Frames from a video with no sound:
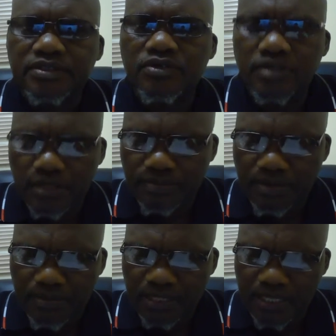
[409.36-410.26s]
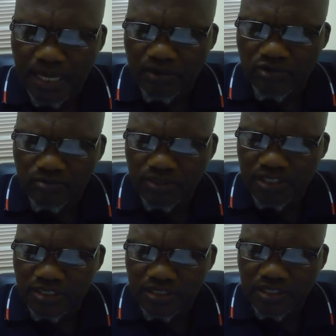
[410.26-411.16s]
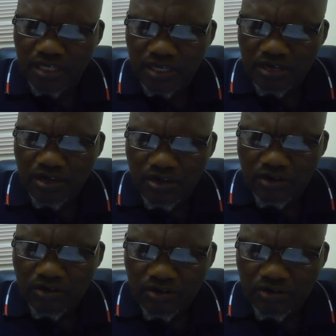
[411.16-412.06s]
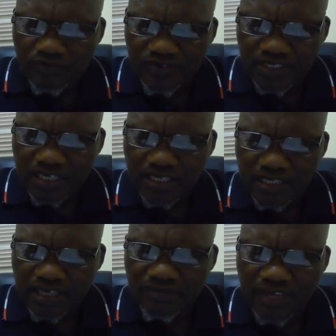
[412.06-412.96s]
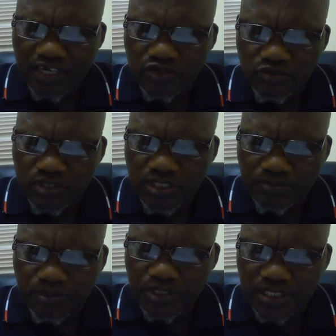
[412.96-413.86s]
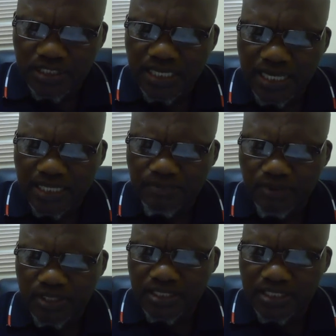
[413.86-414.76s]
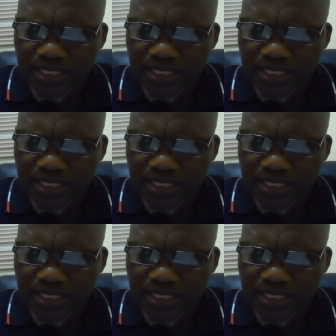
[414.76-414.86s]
so remember the non-commissioned officers. If the accused deposit at the police